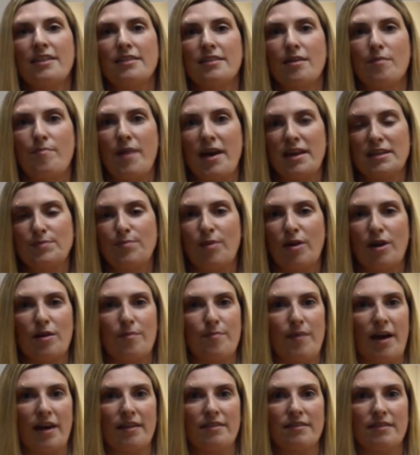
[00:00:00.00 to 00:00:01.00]
The best part
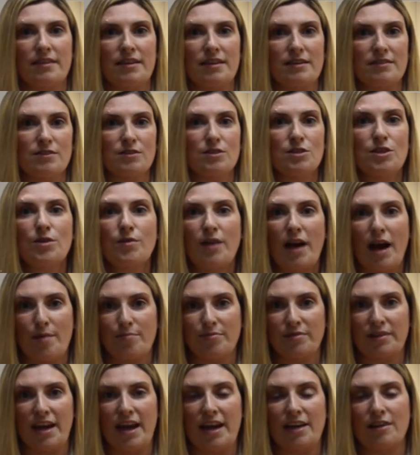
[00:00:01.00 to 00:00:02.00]
about these new
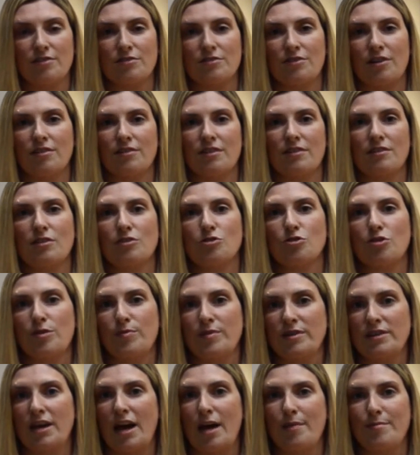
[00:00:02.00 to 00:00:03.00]
applicators are that the
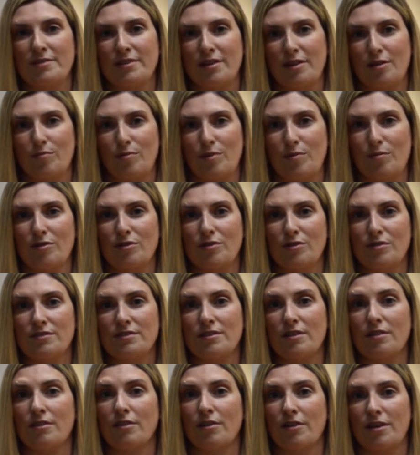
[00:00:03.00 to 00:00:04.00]
treatment time is going to be reduced
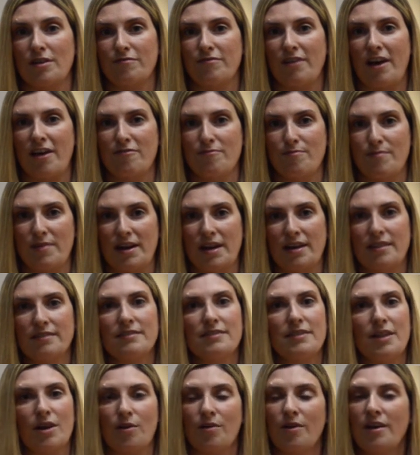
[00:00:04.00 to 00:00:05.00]
to 35 minutes.
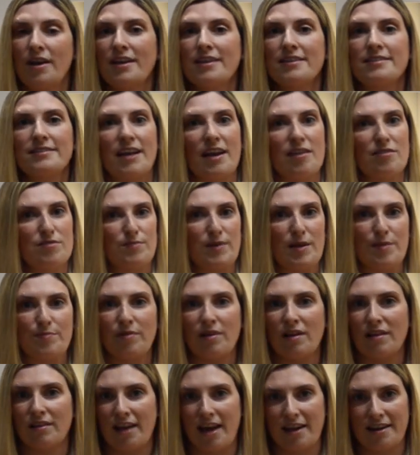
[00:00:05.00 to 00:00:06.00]
So saves
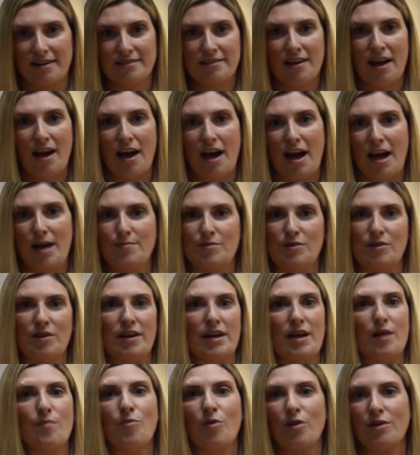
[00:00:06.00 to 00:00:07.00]
people a lot of time. You can
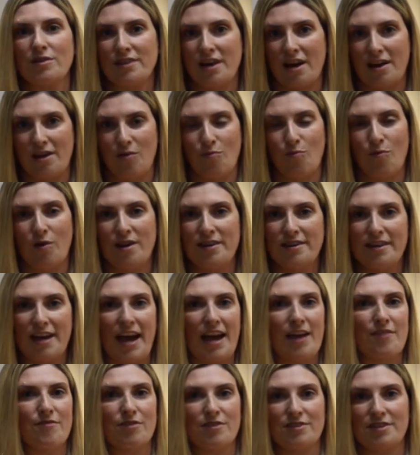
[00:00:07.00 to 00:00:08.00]
get more done in one
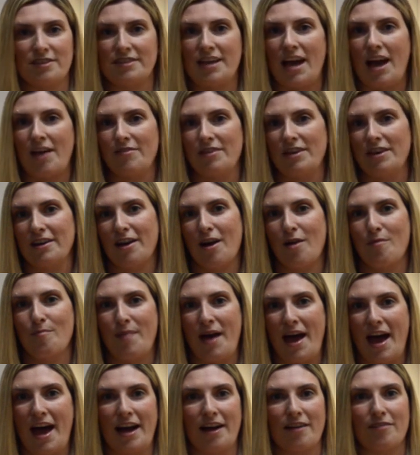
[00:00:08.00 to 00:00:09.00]
day versus having to come
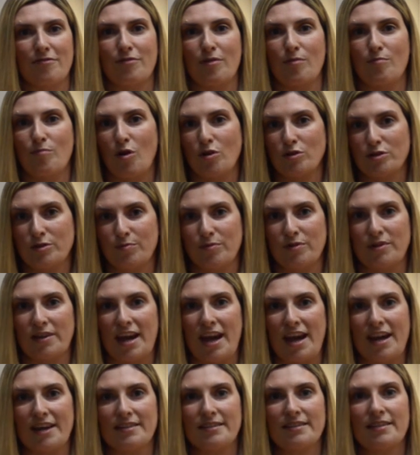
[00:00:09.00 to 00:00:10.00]
back for multiple
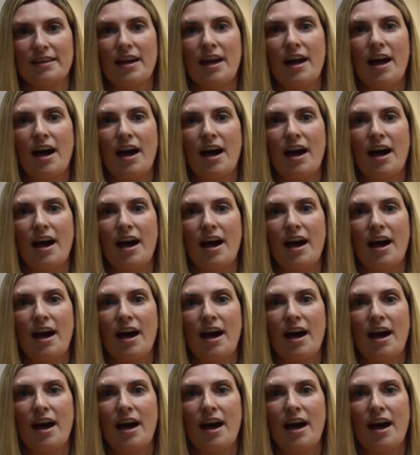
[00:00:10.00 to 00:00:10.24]
days.